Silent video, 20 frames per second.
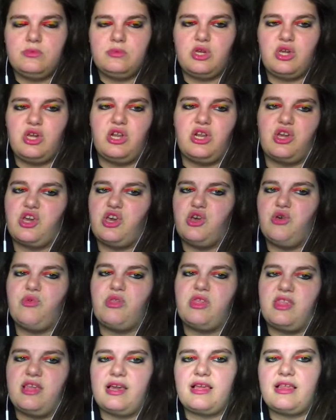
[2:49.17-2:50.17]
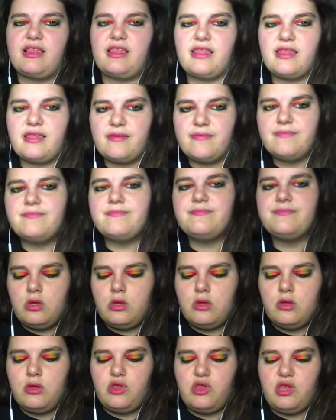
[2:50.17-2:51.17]
Good acoustics.
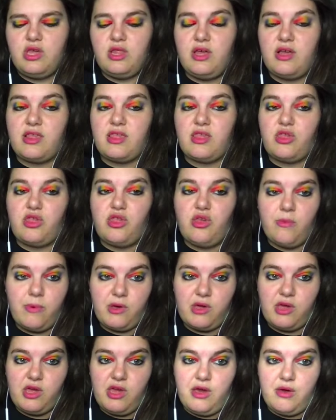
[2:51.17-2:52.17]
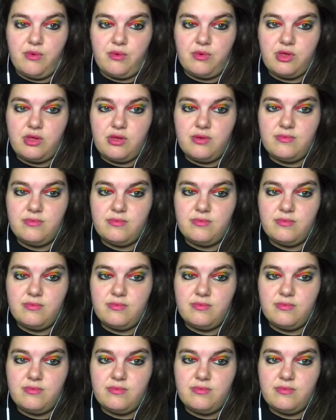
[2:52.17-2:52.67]
She looks super cute.